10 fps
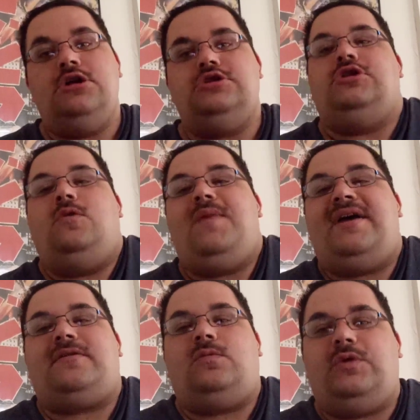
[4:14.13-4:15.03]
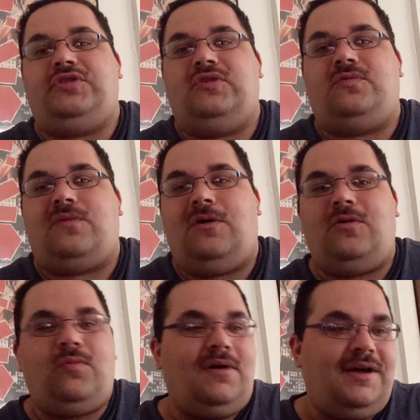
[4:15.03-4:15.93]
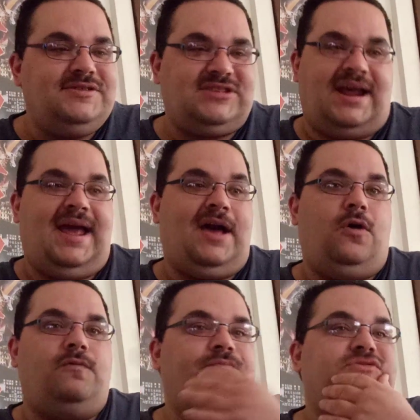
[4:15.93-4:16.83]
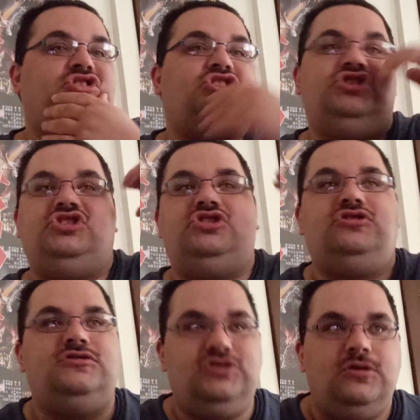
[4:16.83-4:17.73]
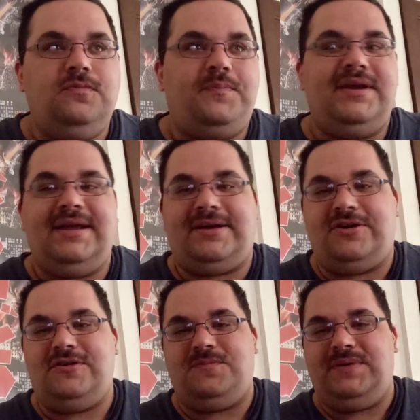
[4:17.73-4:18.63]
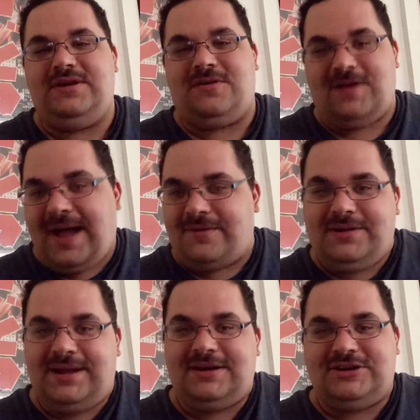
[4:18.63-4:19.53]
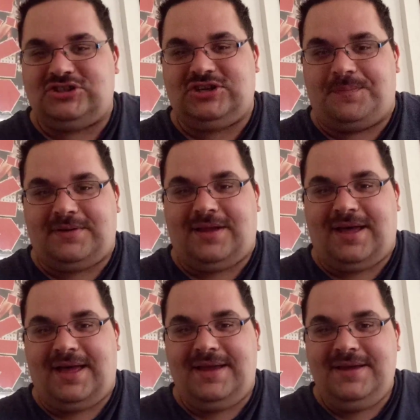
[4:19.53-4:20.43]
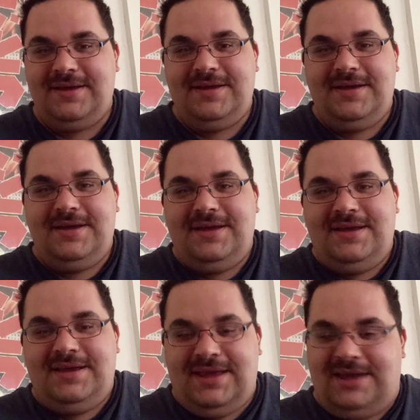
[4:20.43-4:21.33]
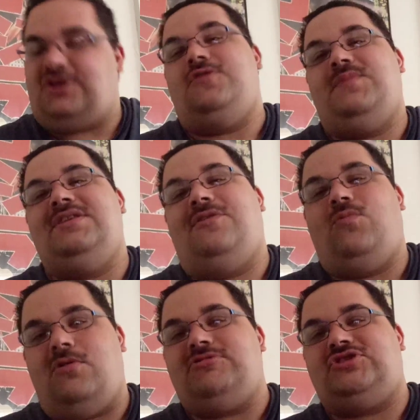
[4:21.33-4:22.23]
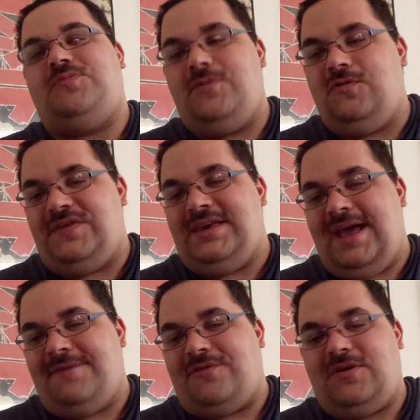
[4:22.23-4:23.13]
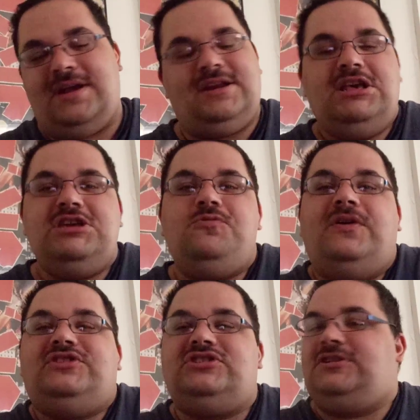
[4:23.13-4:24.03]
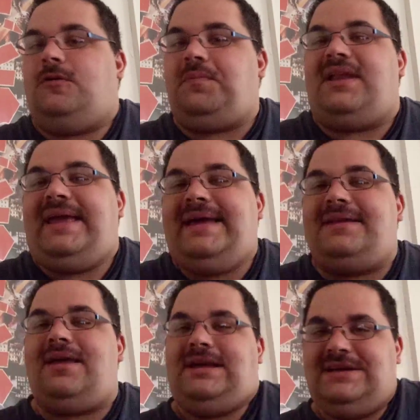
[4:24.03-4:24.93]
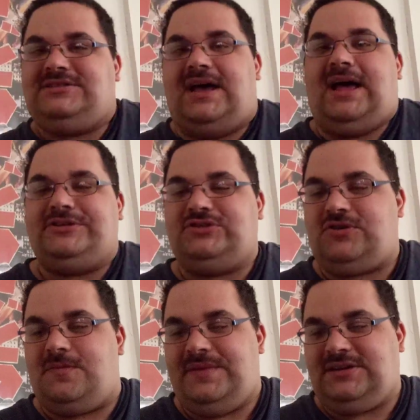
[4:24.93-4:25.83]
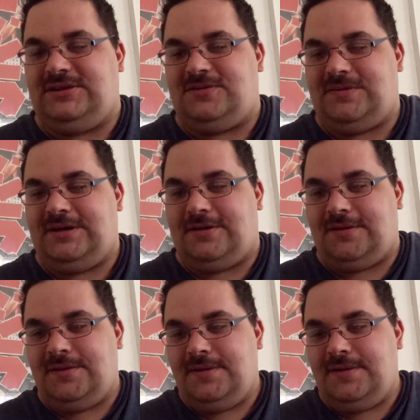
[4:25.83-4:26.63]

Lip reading: no matter what the role was, how stupid it could be or outlandish the plot, it could be the worst movie ever and he would still play it like it's Oscar material.